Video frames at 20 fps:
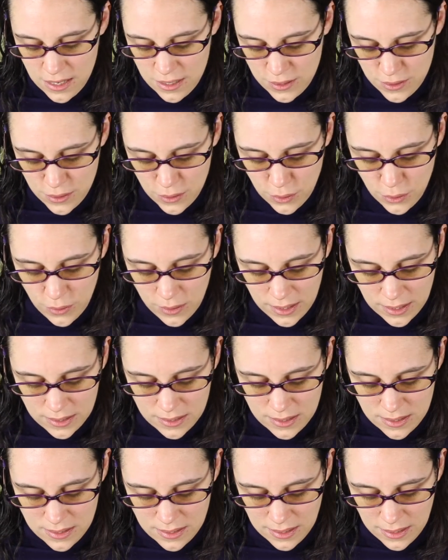So you
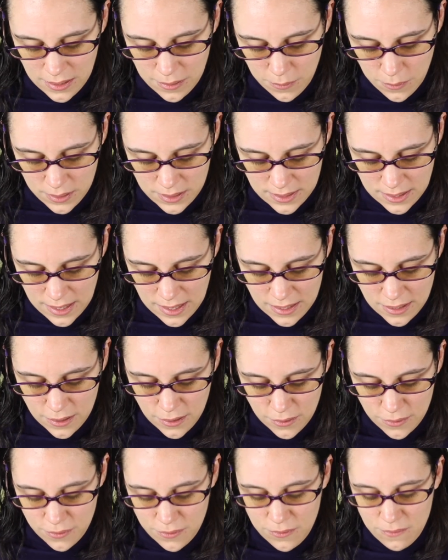can see what kind
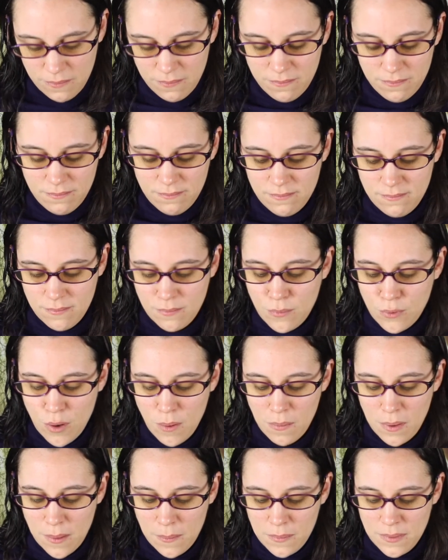of
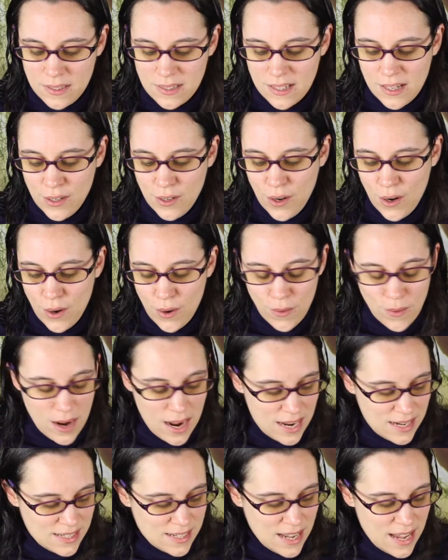problem is gonna
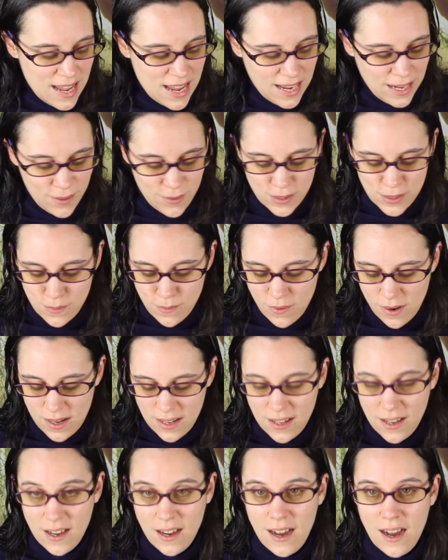arise. It was
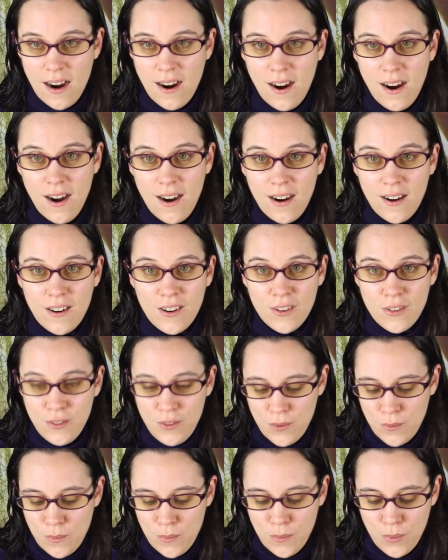pretty hard
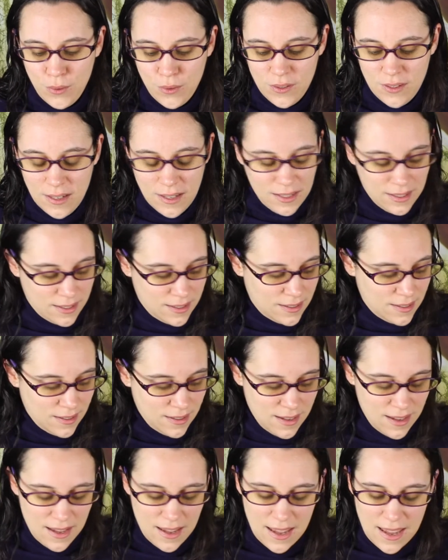to put like
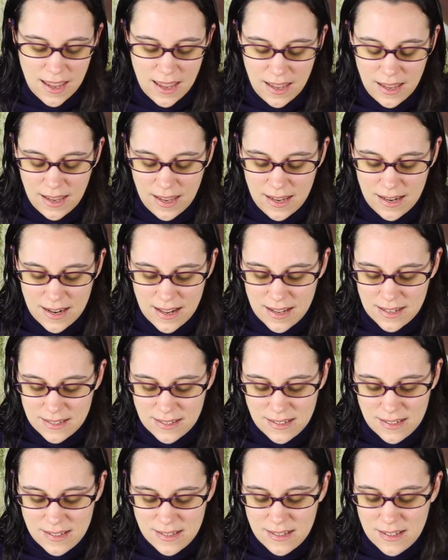
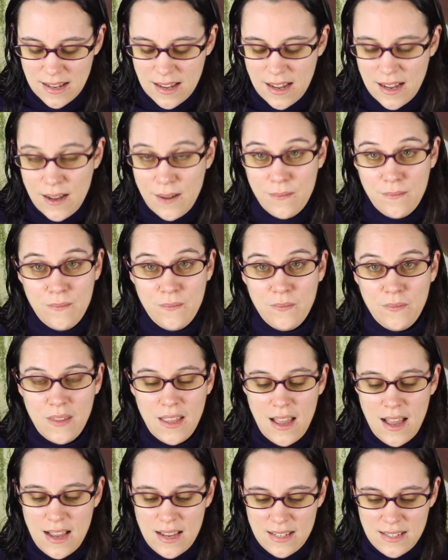Ella's
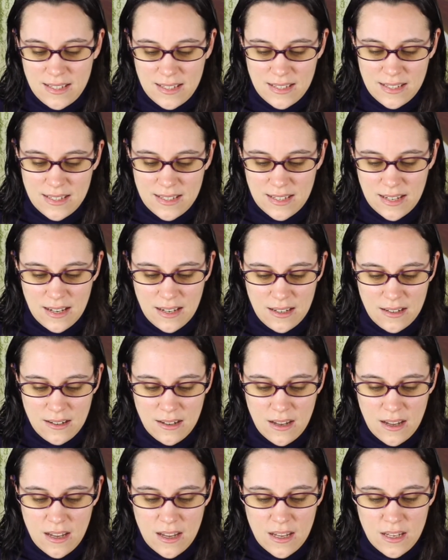eyes inside.
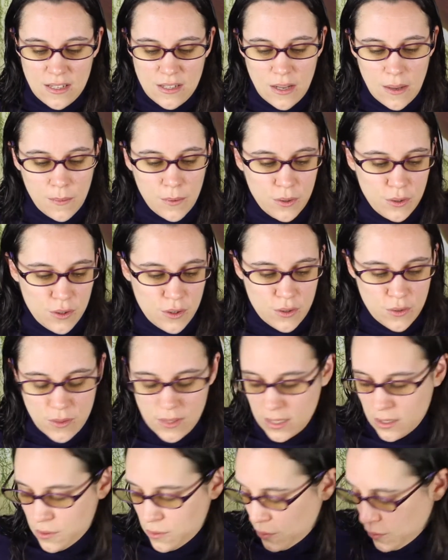So I'm gonna show
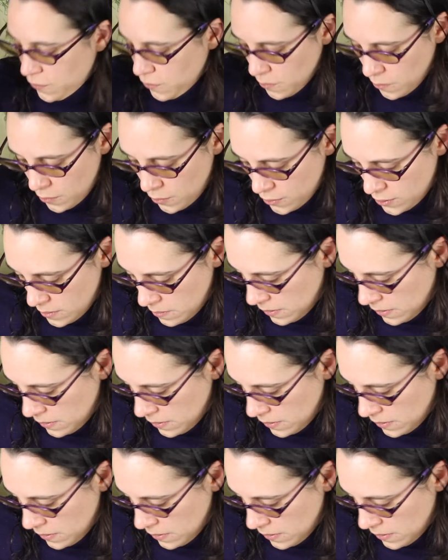that to you from close